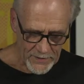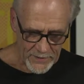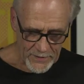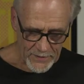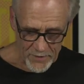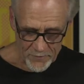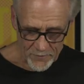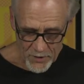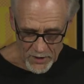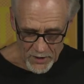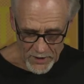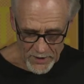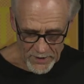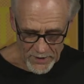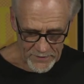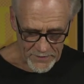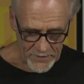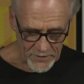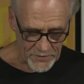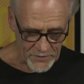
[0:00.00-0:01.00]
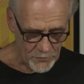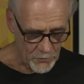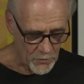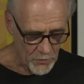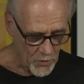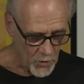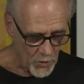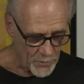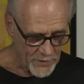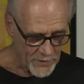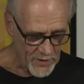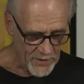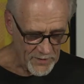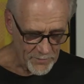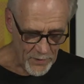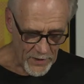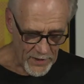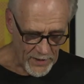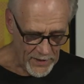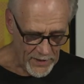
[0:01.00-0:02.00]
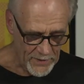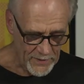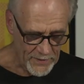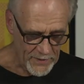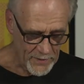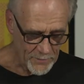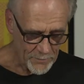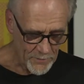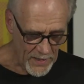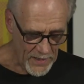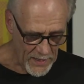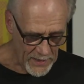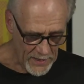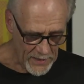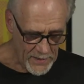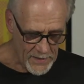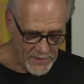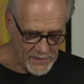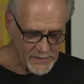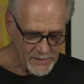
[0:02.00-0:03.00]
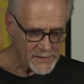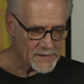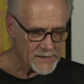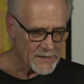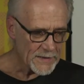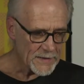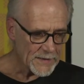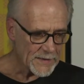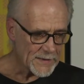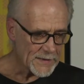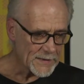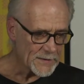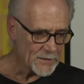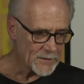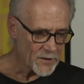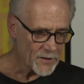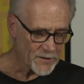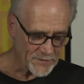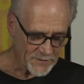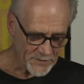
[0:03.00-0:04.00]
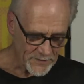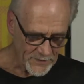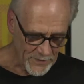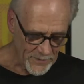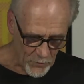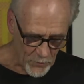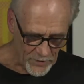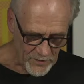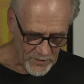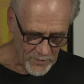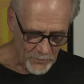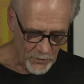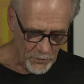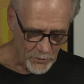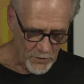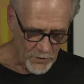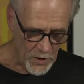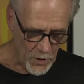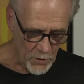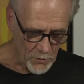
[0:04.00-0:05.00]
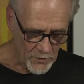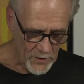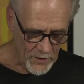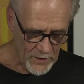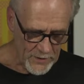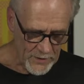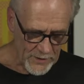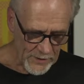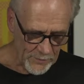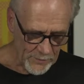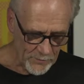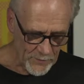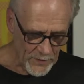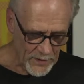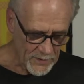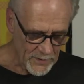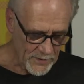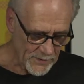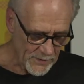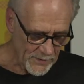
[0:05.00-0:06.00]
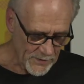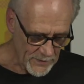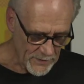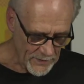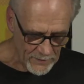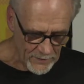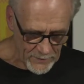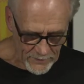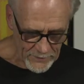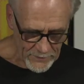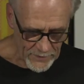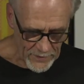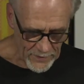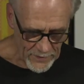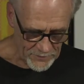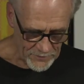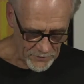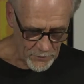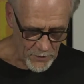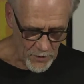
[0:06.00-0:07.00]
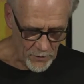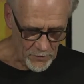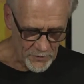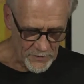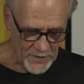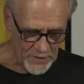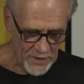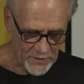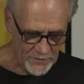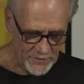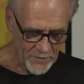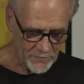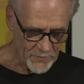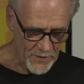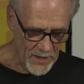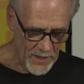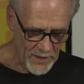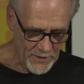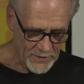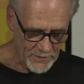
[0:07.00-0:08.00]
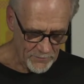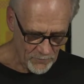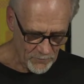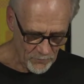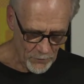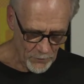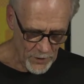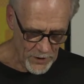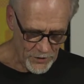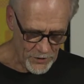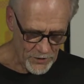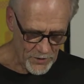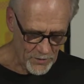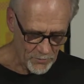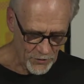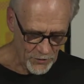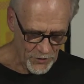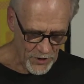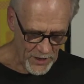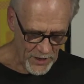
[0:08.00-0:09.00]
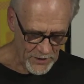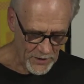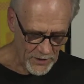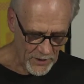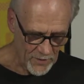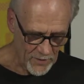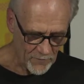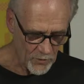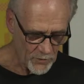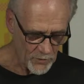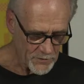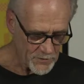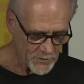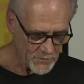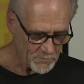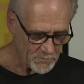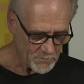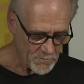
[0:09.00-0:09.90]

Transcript: Nevertheless, the store opened as planned in May on a somewhat subdued note, but as you know, sales have not reached projected levels.